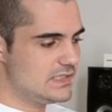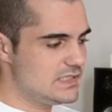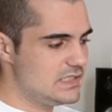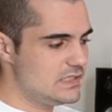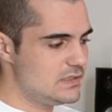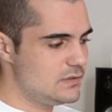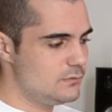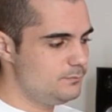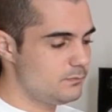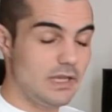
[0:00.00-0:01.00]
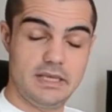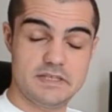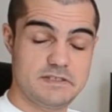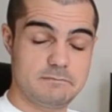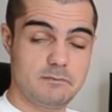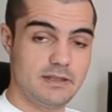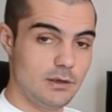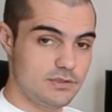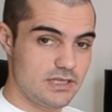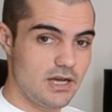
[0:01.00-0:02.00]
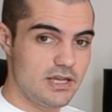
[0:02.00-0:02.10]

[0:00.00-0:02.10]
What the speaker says: So I guess that was it,